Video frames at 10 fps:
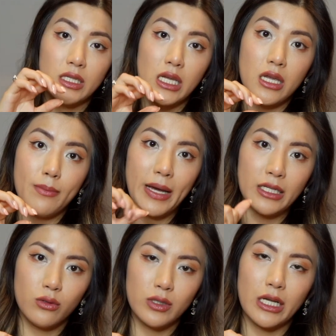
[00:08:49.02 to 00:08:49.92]
The
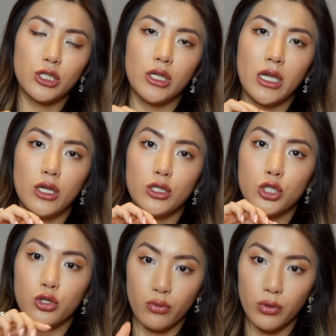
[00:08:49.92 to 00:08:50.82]
bezel is actually
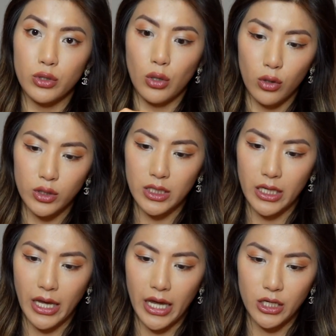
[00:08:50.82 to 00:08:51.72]
screwed onto the
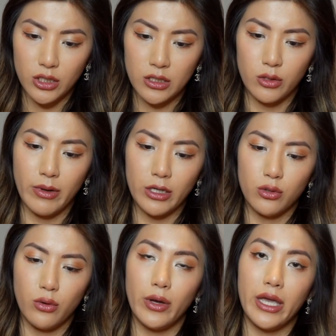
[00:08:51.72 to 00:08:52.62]
case to make
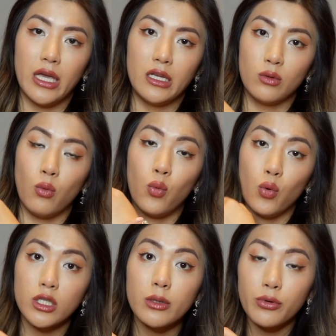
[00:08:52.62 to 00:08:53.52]
sure it is
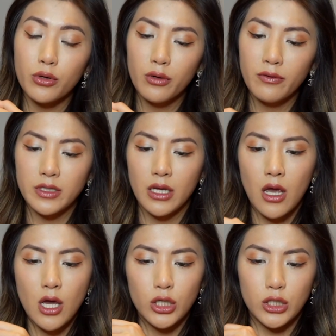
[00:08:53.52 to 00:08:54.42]
waterproofed.
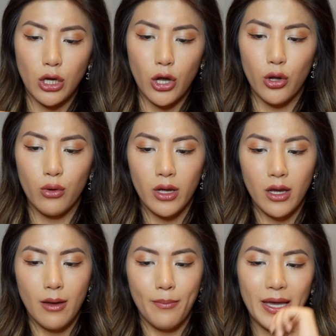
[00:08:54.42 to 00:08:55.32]
So
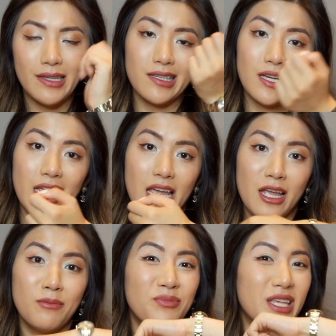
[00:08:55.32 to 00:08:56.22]

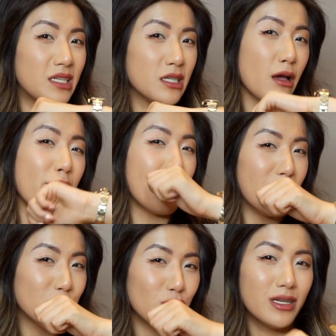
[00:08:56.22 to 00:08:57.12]
basically this is
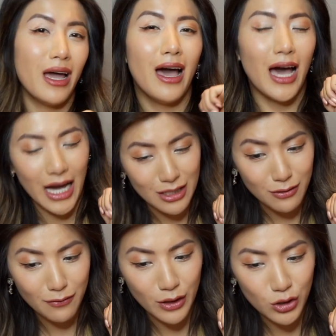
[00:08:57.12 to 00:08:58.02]
fashion and
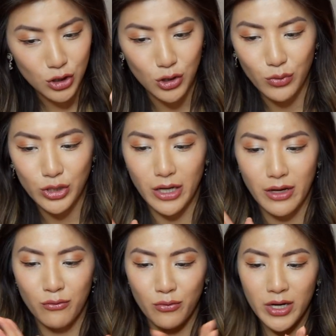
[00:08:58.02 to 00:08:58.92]
function, which
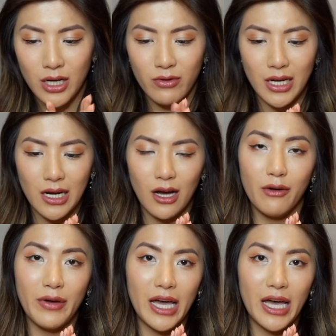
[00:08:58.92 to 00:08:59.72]
I really, really love.